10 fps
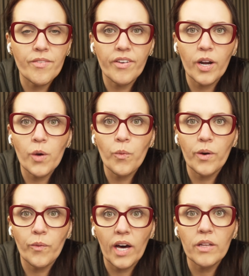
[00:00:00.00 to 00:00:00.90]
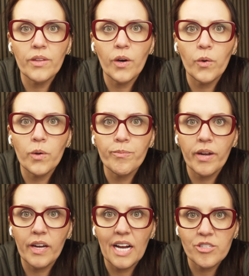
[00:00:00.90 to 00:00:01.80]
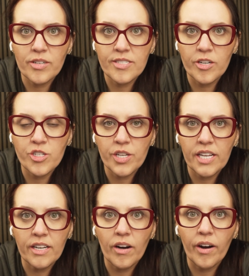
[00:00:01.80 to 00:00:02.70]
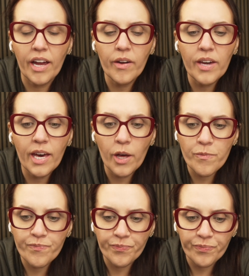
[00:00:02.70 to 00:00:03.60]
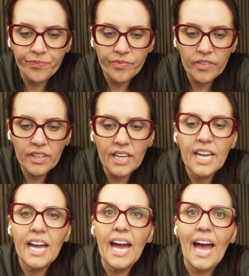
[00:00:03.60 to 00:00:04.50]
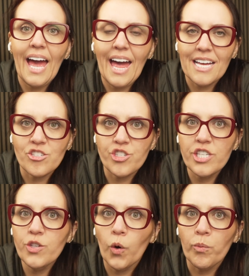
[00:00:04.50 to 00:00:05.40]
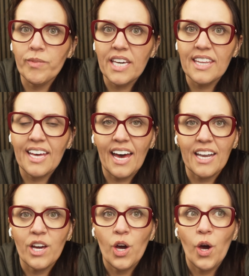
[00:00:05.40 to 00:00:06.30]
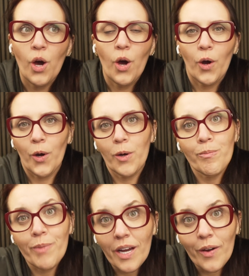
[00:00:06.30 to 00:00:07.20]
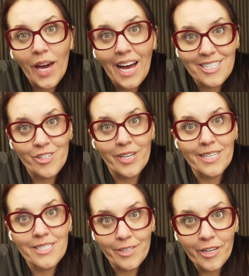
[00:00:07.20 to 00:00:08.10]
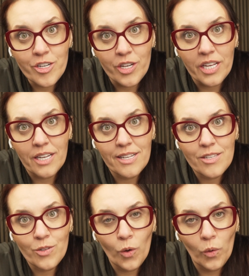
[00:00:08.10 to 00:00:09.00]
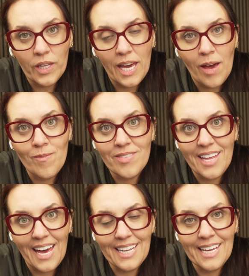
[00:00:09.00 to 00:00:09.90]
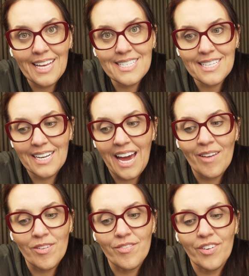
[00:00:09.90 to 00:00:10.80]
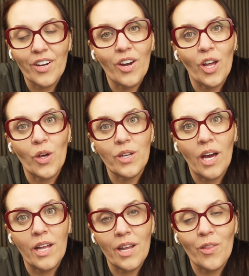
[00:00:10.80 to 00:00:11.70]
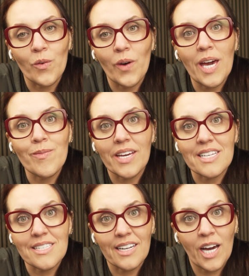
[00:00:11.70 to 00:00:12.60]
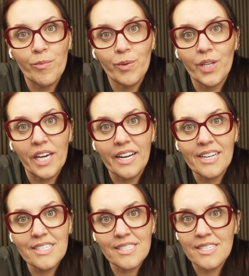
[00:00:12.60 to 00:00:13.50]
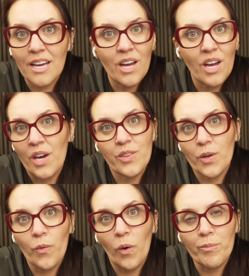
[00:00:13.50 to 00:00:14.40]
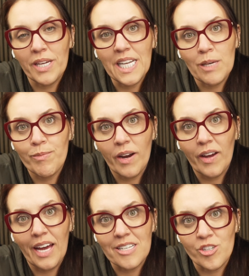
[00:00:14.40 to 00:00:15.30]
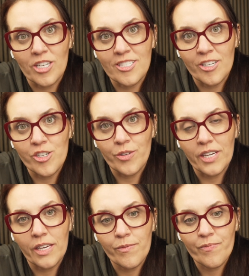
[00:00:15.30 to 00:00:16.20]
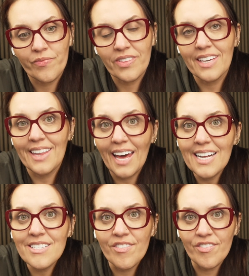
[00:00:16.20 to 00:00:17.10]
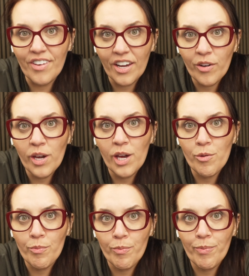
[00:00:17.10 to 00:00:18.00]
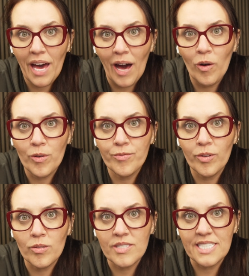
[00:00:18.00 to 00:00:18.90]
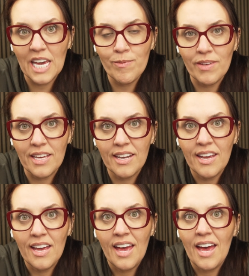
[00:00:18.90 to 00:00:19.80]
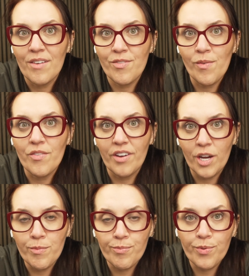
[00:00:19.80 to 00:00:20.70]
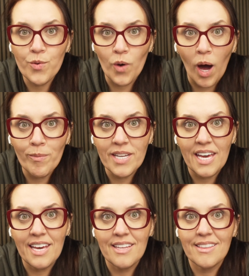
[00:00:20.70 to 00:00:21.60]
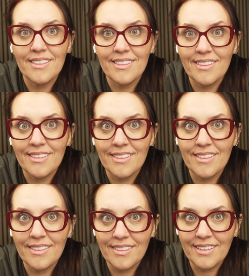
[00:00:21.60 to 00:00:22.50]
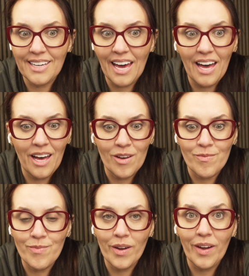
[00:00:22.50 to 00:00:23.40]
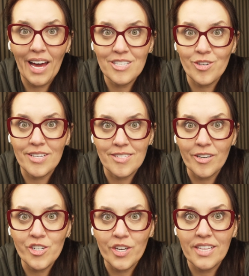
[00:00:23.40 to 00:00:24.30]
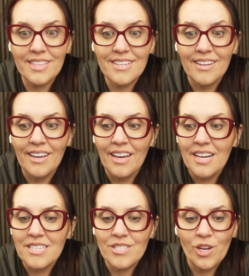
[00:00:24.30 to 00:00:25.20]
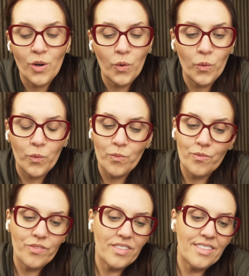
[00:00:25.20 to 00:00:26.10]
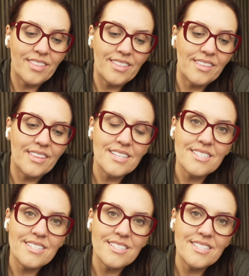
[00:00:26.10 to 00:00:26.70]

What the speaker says: a very well-known bariatric surgeon in our area. And she told me that her bariatric surgeon told him that he's going to have to figure out another way, because in a couple years, there won't be any bariatric surgery. That is a very powerful statement from a very prominent bariatric surgeon. So this